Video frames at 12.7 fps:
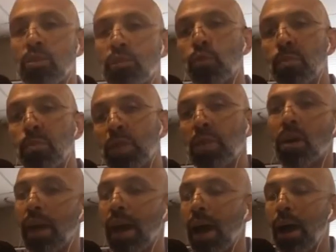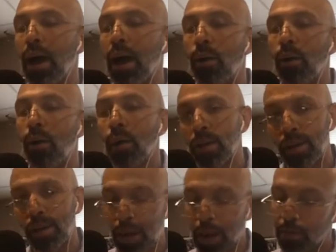me on how I got
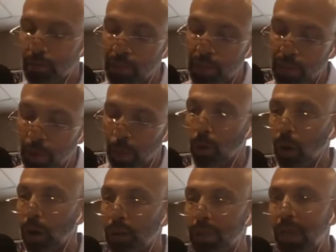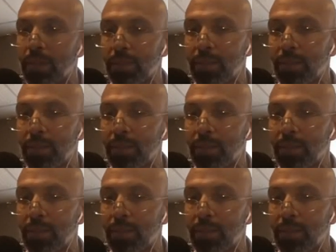Gary V on my podcast.